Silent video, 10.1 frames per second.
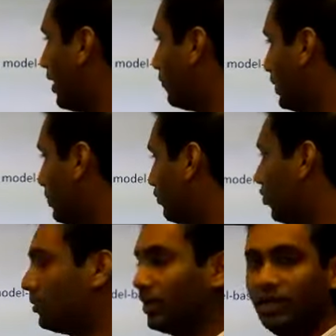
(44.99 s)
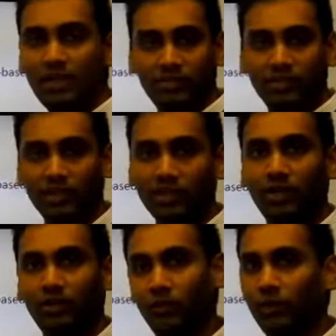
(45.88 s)
We performed a HIL testing
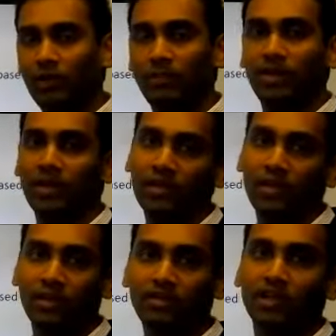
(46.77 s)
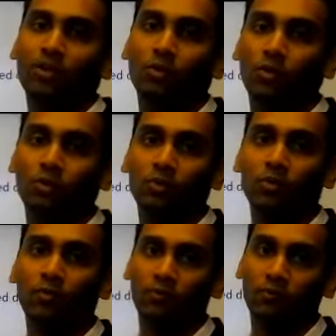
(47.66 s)
to eliminate any errors and to
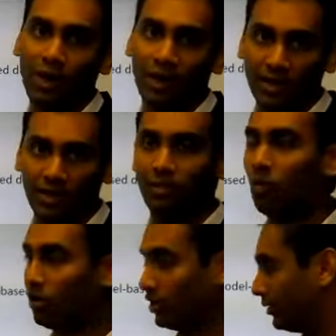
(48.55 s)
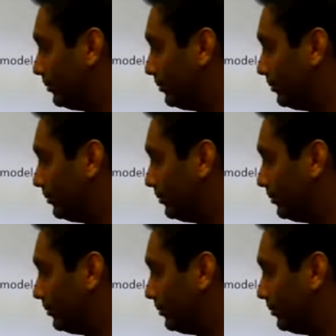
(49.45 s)
validate the model.